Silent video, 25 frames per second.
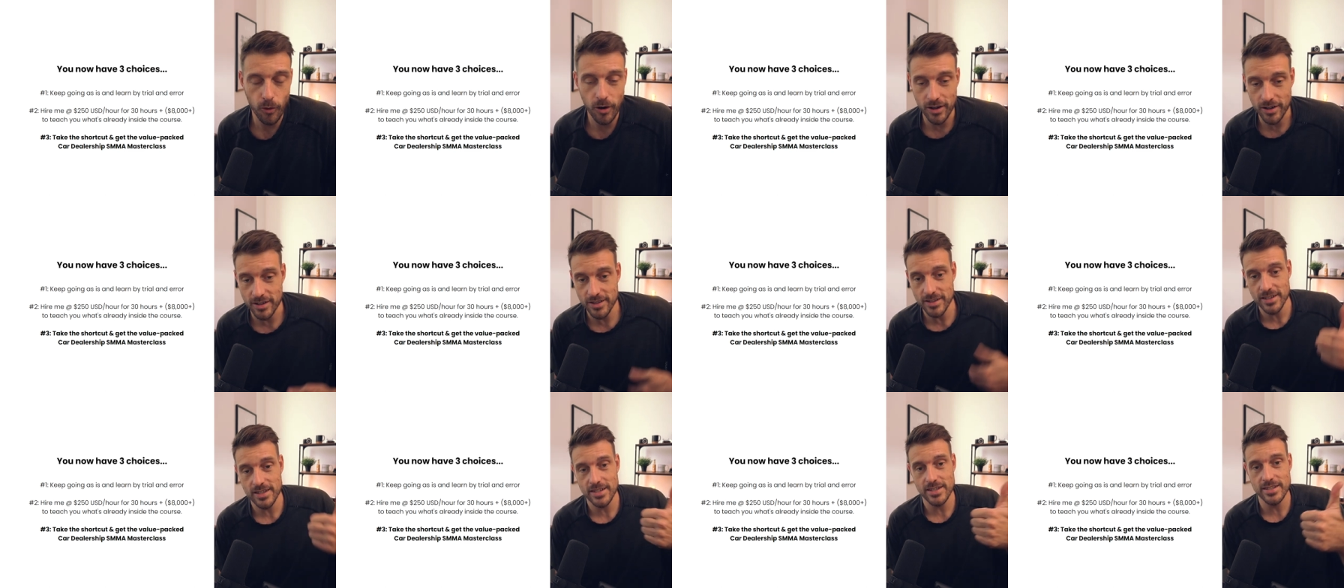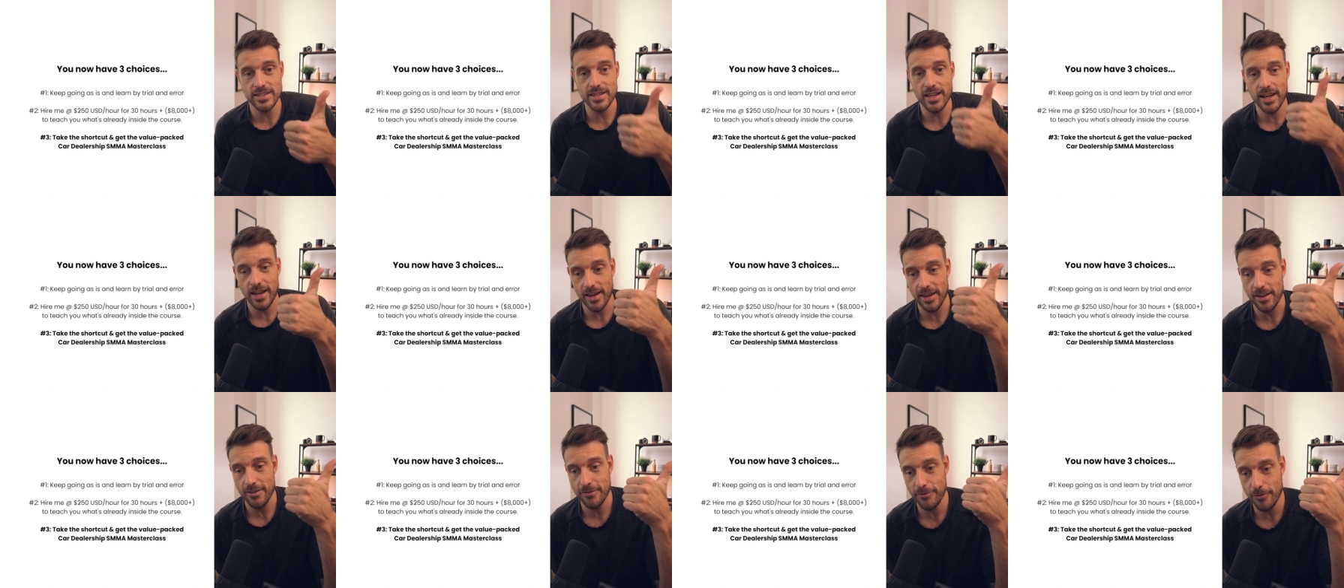one
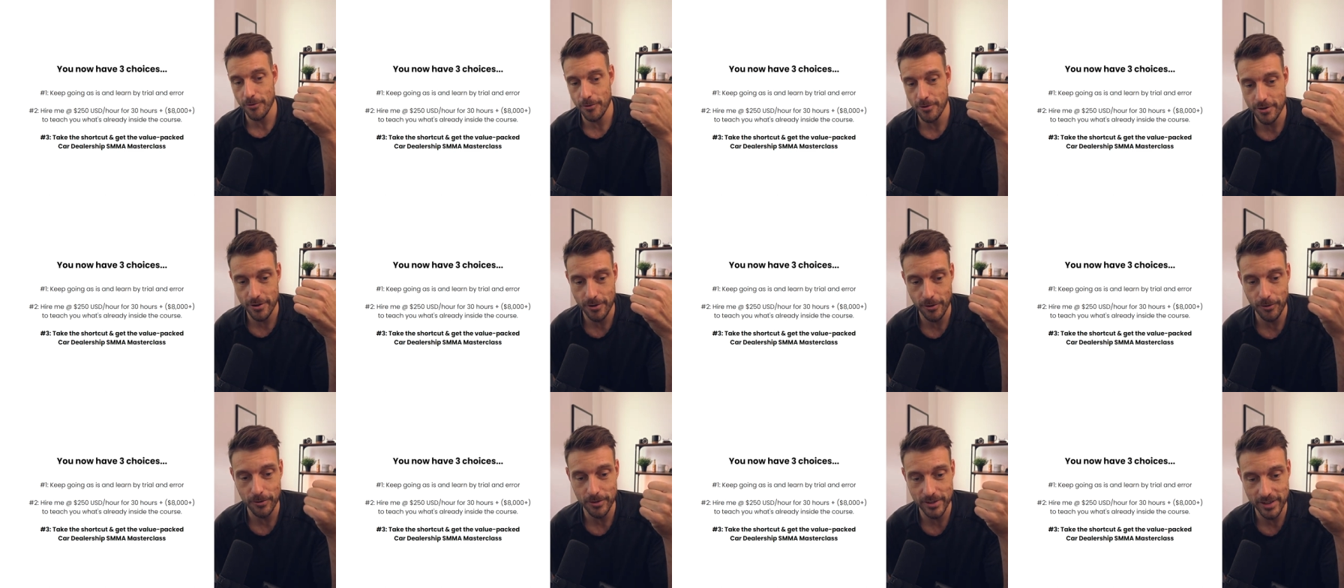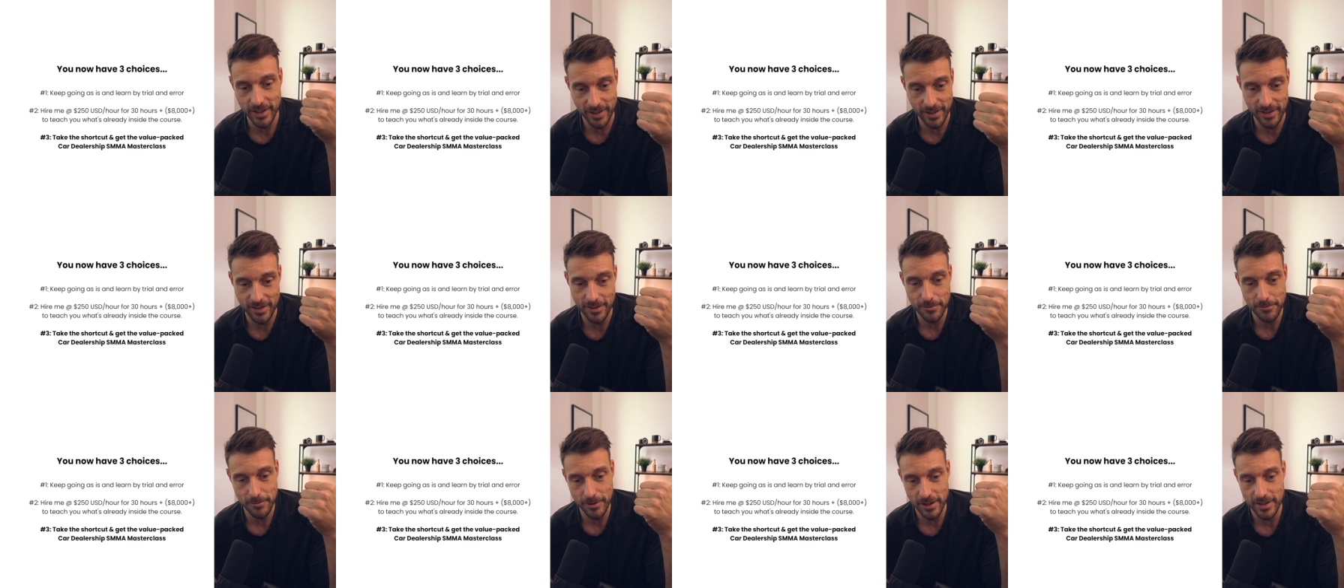stay for the whole
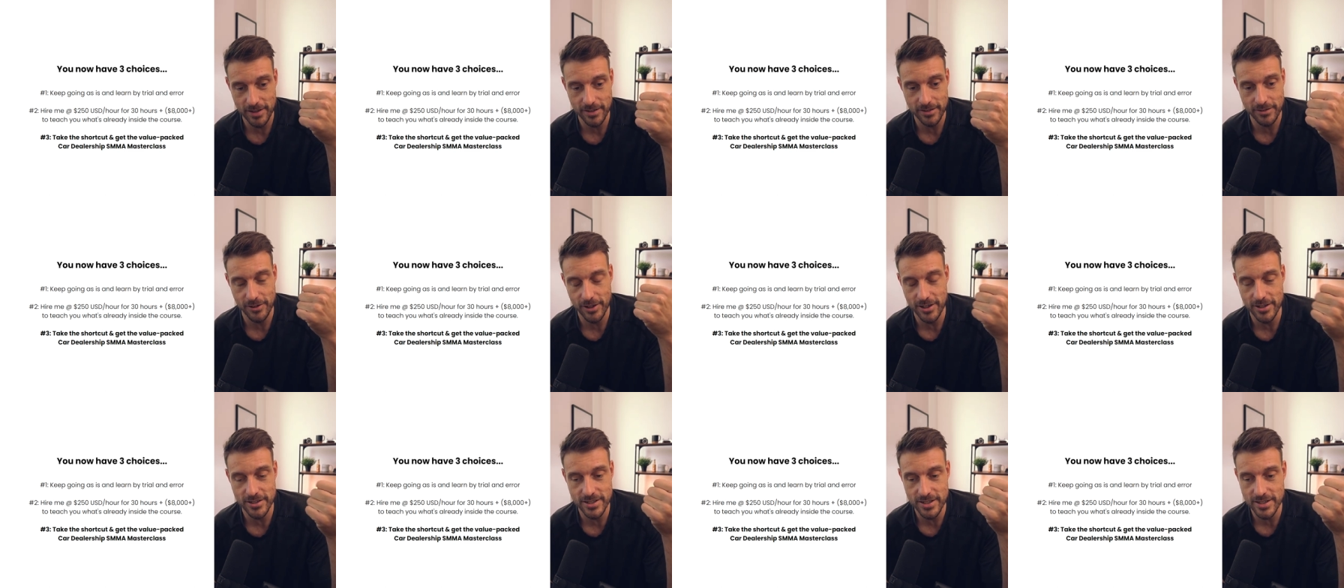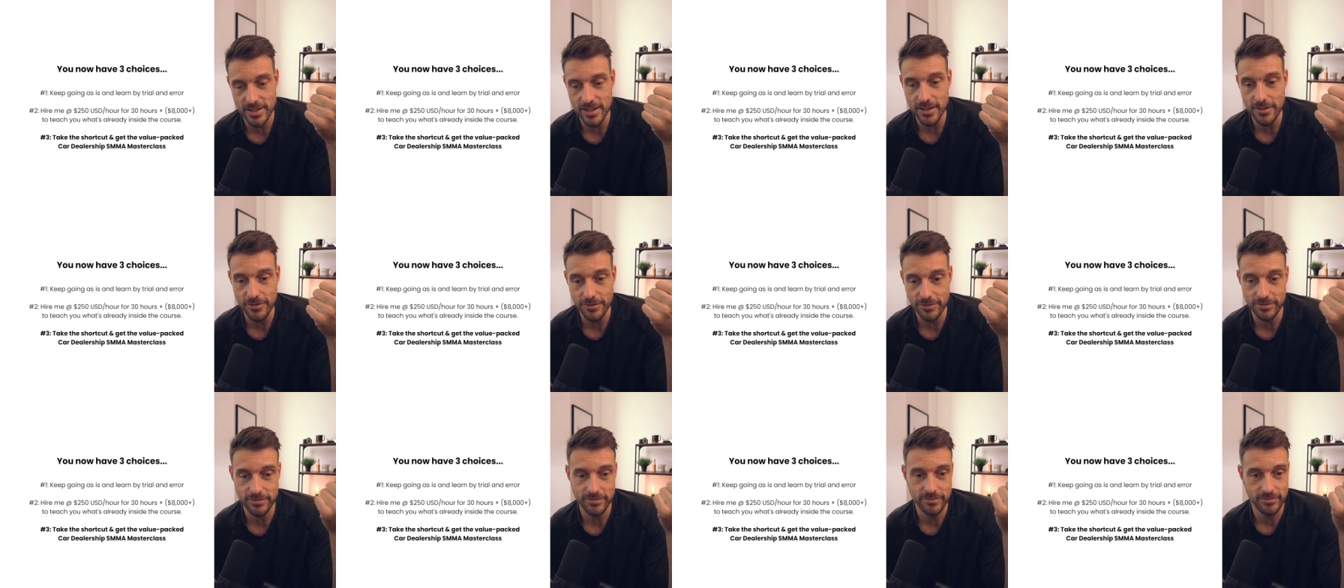thing right try to see
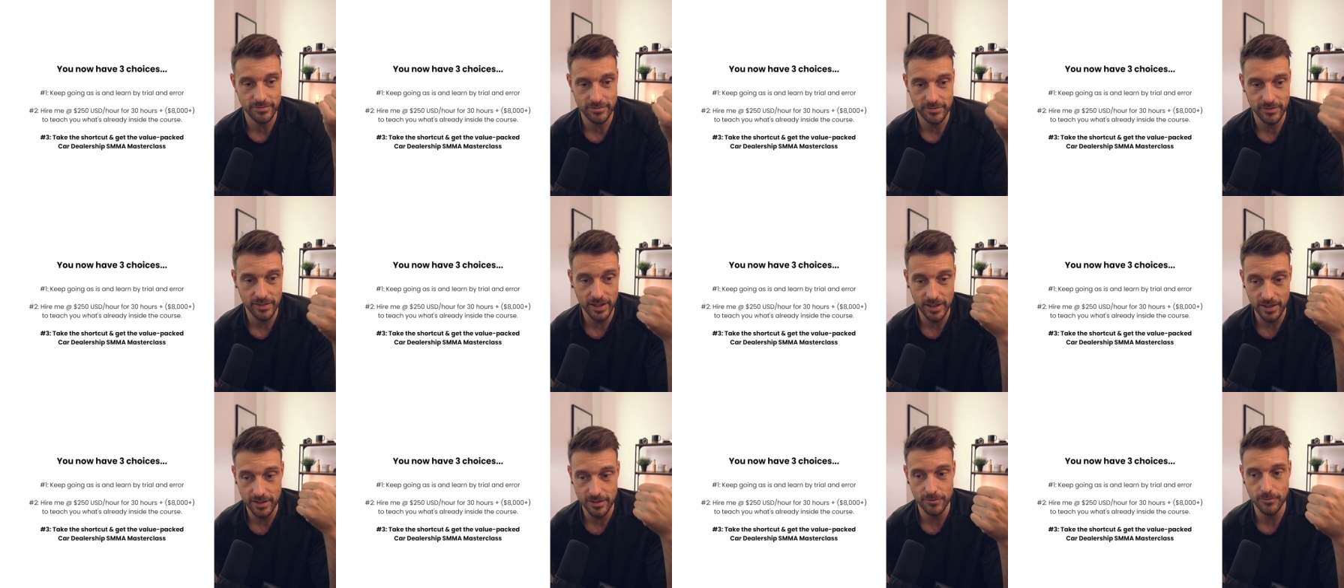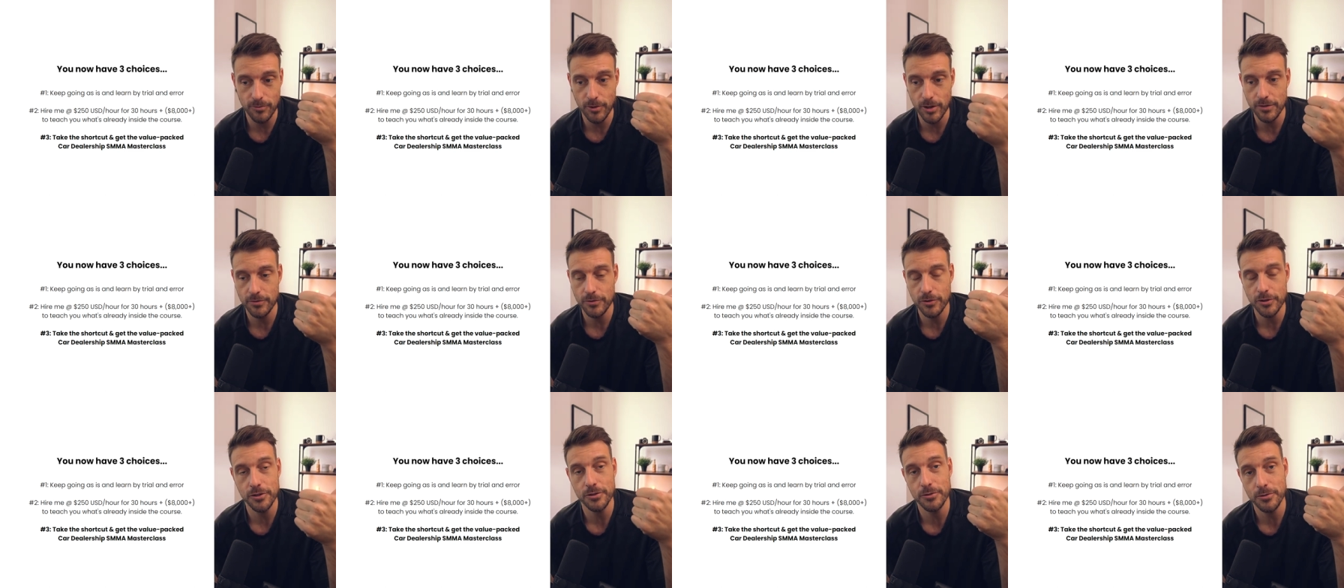if like
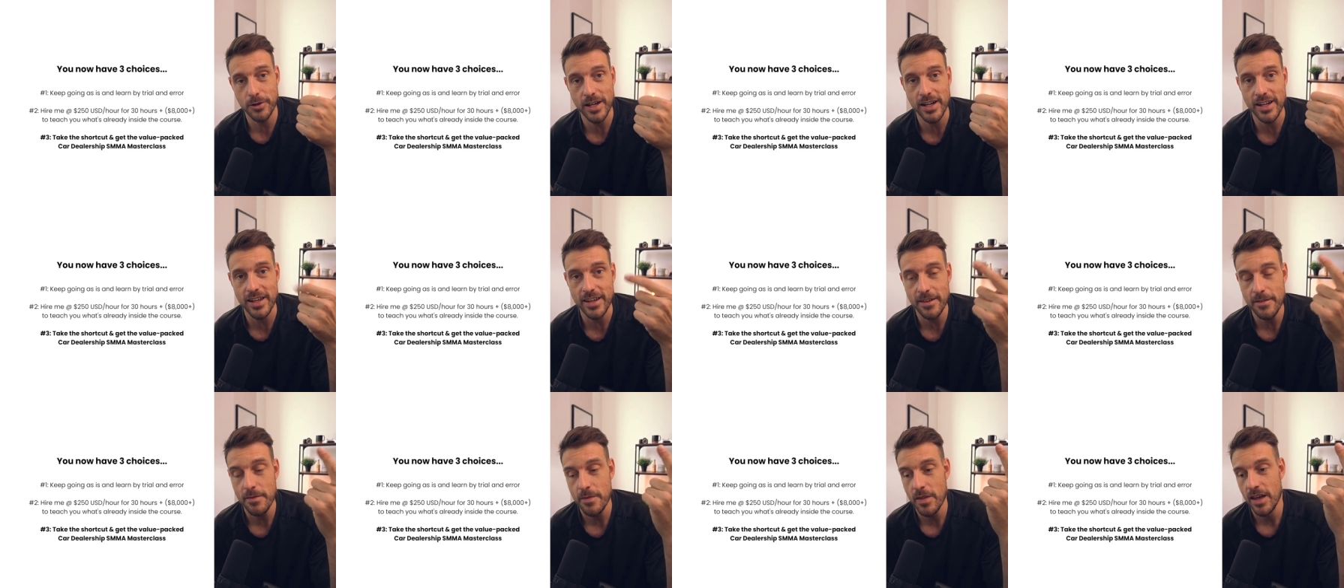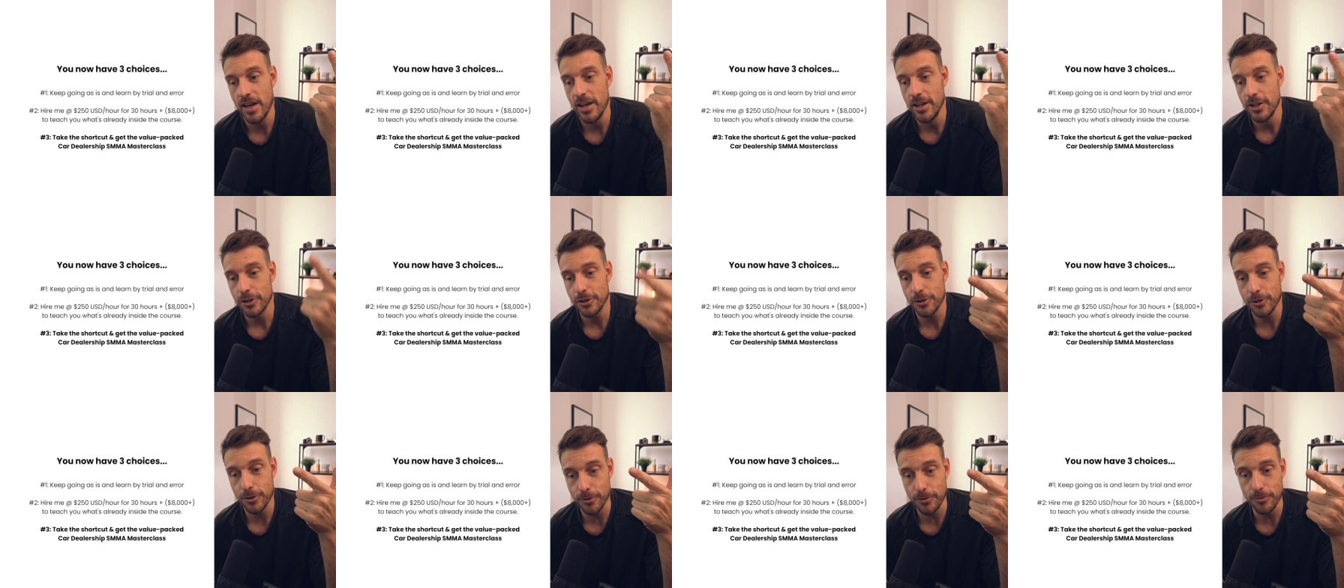one for the training
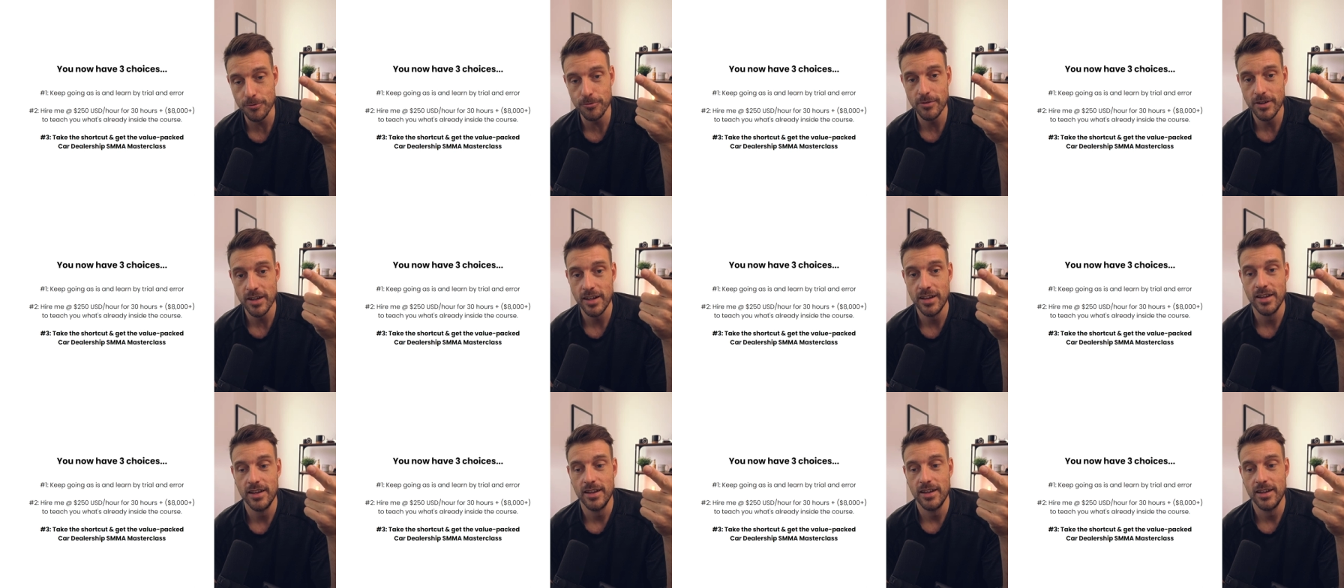two